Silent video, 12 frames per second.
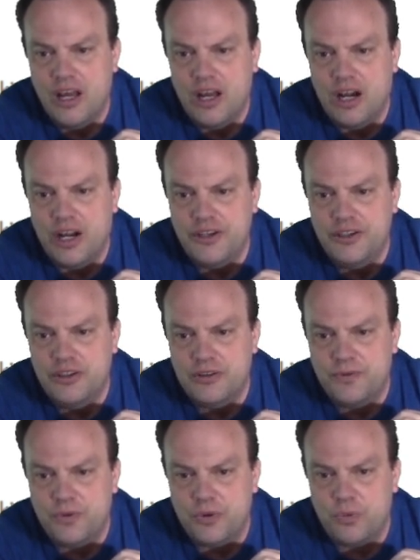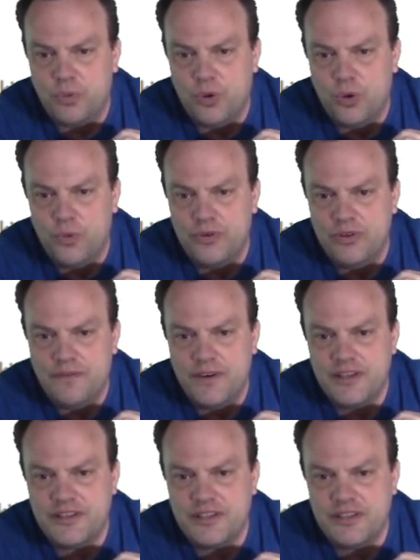Ideal for woven
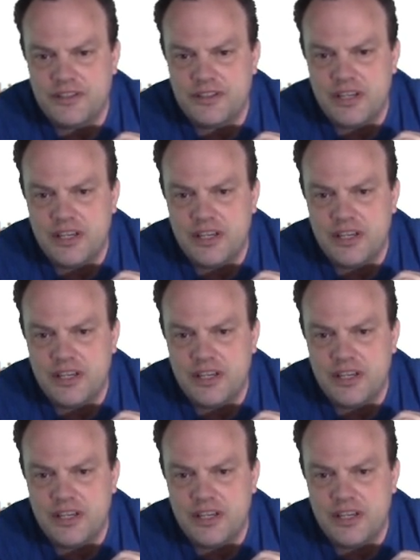fences,